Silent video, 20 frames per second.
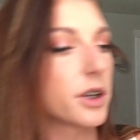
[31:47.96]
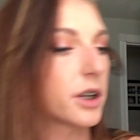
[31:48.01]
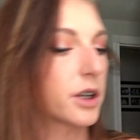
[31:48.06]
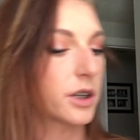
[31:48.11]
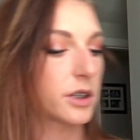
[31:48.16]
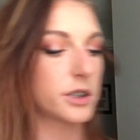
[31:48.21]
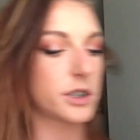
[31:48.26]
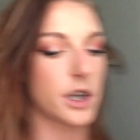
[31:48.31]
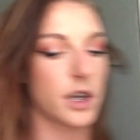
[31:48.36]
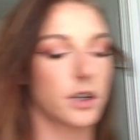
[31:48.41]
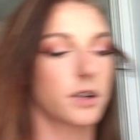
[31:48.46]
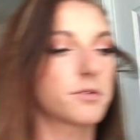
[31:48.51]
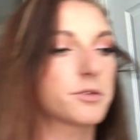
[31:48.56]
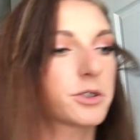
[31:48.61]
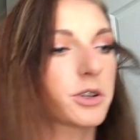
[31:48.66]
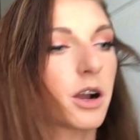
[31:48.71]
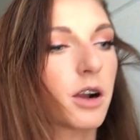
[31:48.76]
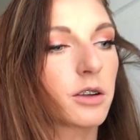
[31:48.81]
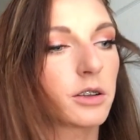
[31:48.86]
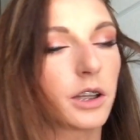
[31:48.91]
the Deck of
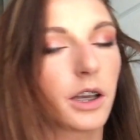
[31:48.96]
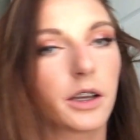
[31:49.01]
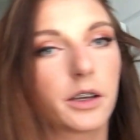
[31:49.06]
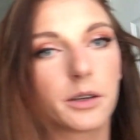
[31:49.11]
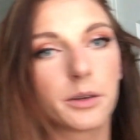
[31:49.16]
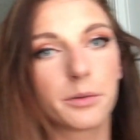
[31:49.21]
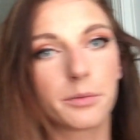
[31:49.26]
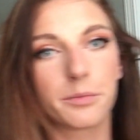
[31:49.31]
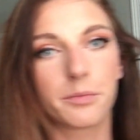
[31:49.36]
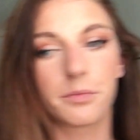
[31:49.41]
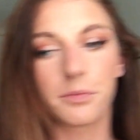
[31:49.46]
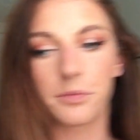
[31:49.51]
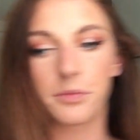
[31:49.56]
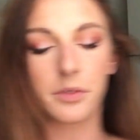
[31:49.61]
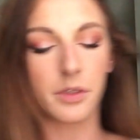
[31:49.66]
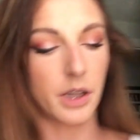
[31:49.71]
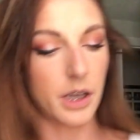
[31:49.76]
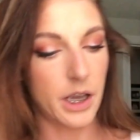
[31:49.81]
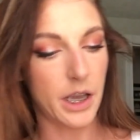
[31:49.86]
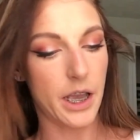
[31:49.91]
Scarlett
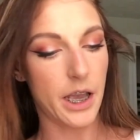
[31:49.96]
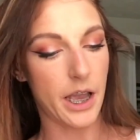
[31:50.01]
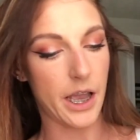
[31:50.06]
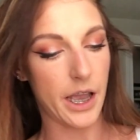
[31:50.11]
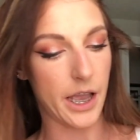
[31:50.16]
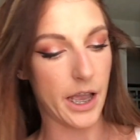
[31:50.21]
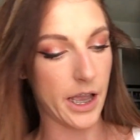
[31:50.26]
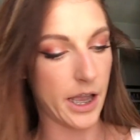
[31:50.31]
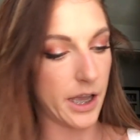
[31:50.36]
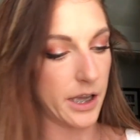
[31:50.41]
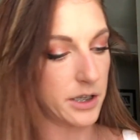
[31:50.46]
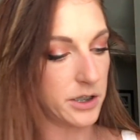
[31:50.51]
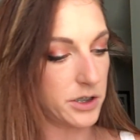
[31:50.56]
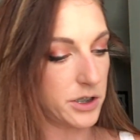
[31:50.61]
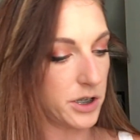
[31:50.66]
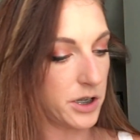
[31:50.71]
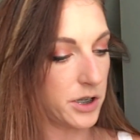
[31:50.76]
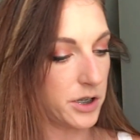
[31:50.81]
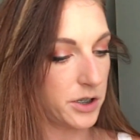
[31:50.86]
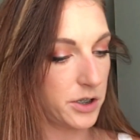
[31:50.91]

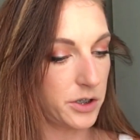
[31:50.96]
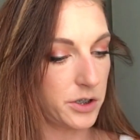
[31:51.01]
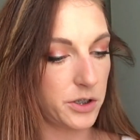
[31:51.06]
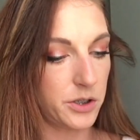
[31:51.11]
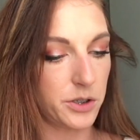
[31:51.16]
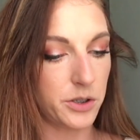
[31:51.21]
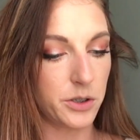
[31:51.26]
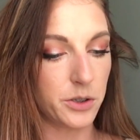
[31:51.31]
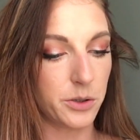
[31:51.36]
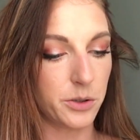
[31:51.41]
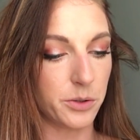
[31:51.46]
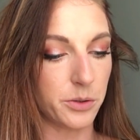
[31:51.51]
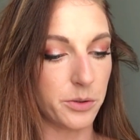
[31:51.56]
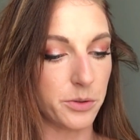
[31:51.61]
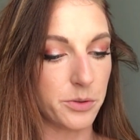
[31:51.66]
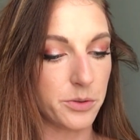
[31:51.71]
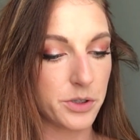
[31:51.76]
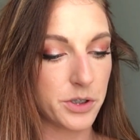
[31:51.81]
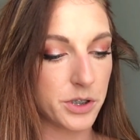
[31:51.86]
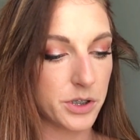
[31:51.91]
and
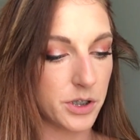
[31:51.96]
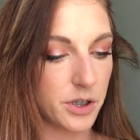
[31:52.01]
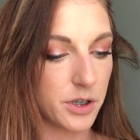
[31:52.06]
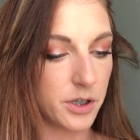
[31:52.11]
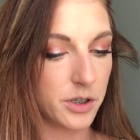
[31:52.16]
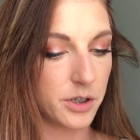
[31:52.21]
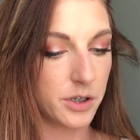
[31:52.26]
use